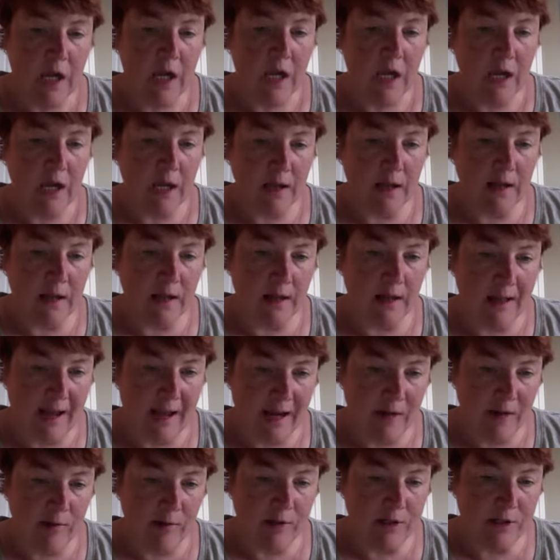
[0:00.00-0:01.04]
in the
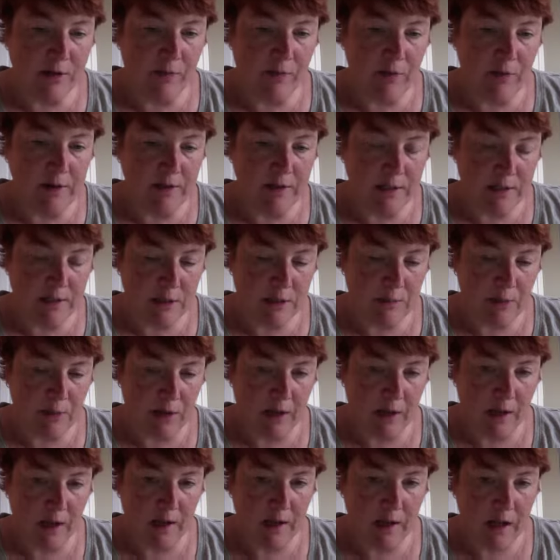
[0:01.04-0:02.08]
language of the
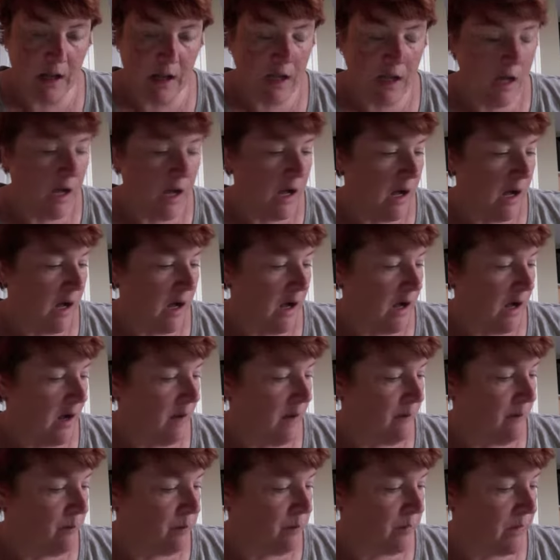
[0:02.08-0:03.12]
discipline,
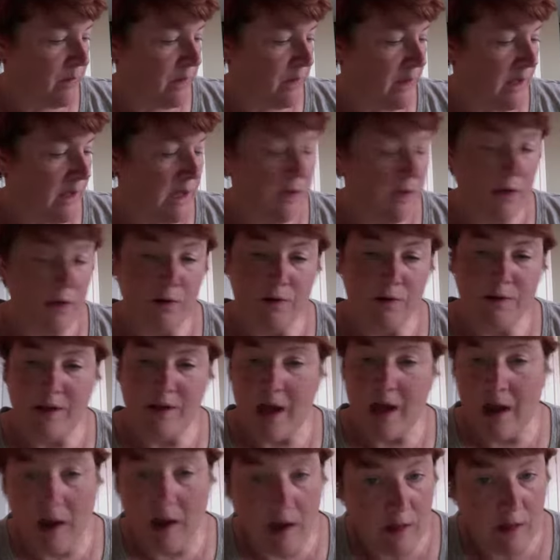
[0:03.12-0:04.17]
um, and use
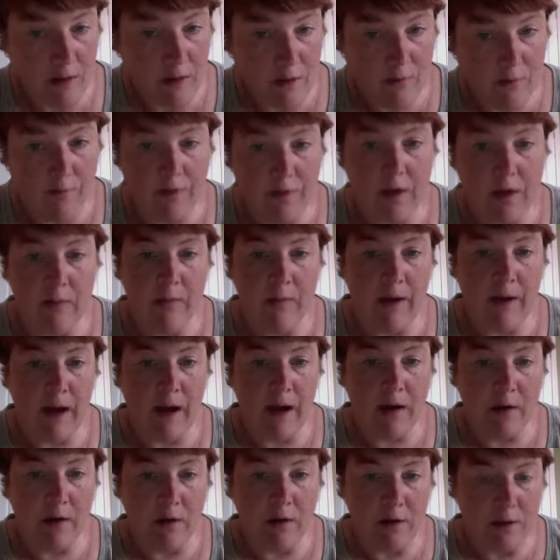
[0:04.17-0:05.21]
that in their
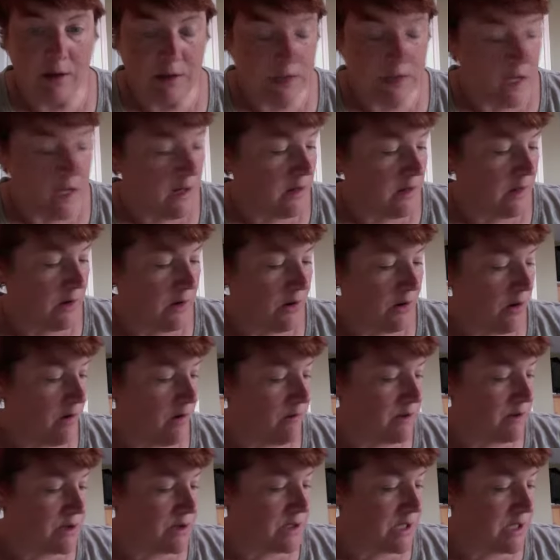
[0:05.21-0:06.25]
feedback or use that in their
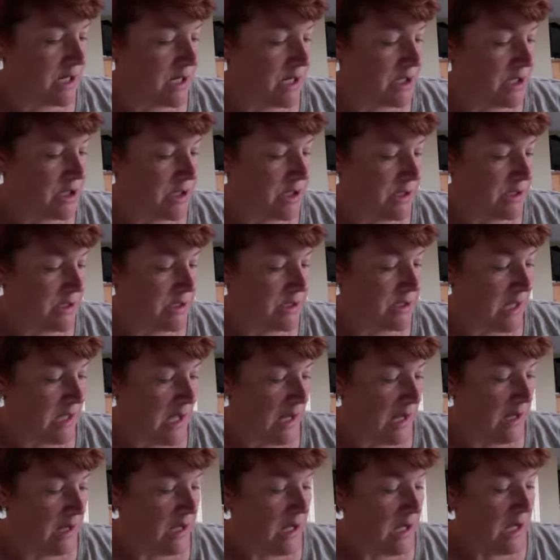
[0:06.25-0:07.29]
conversations,
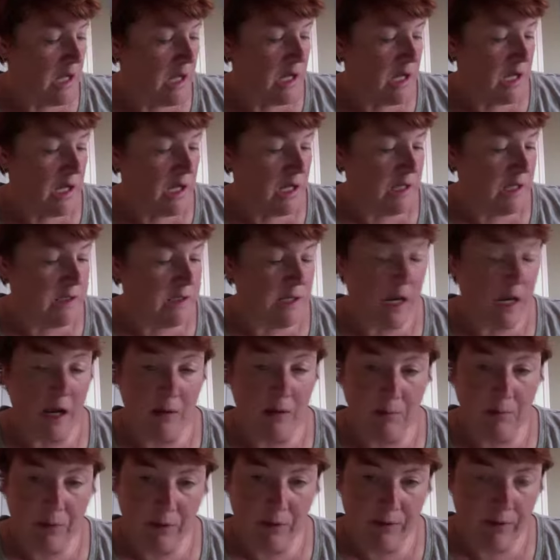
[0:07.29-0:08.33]
then it's
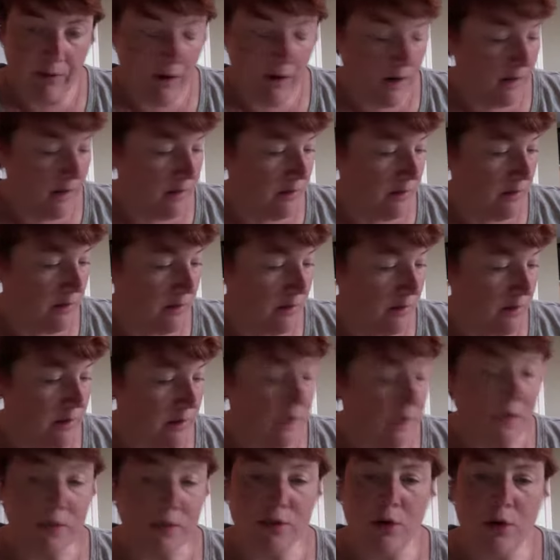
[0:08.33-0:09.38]
amplifying their
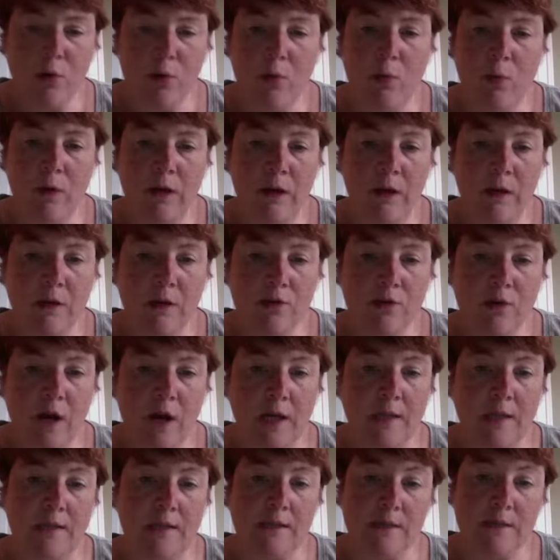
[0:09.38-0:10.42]
learning. So we didn't try
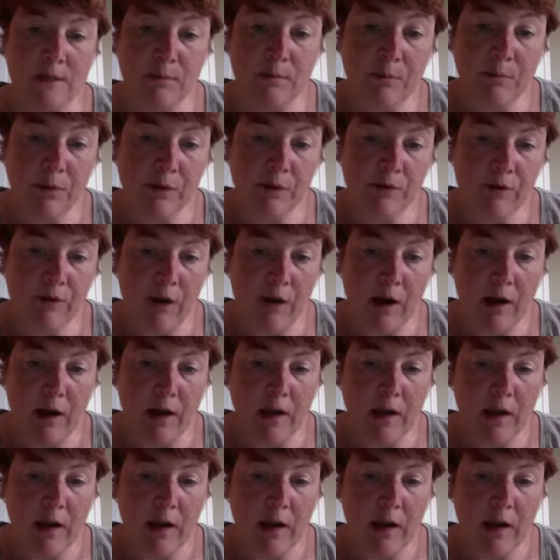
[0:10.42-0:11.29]
and simplify,